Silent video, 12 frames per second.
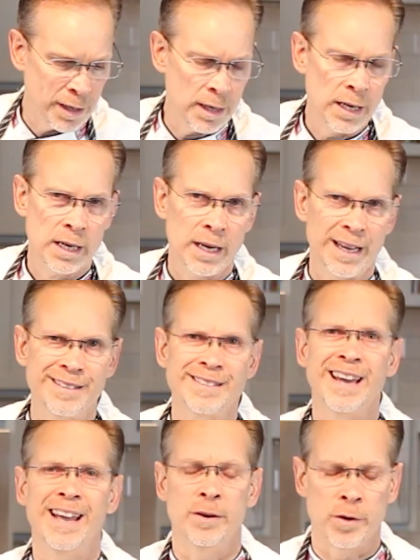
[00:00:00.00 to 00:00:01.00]
and
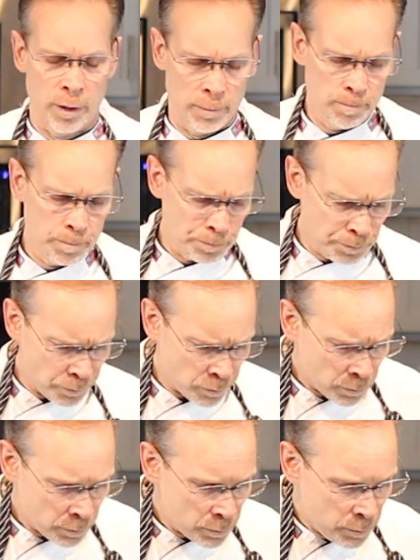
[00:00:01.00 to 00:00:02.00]
tender.
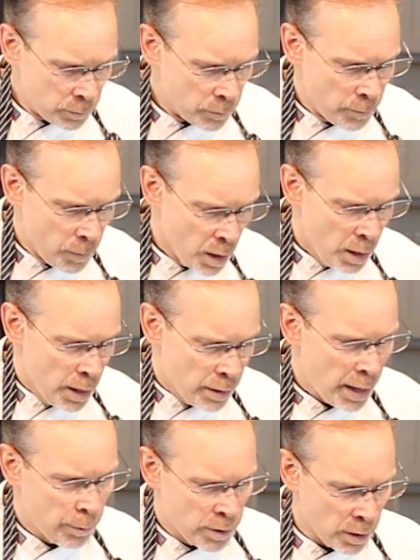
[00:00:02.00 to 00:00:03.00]

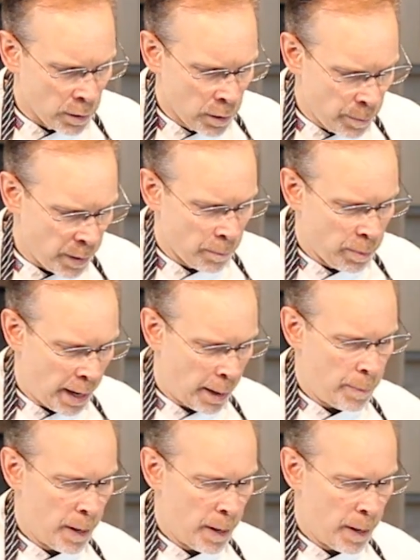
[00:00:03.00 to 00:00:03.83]
That was a little bit of black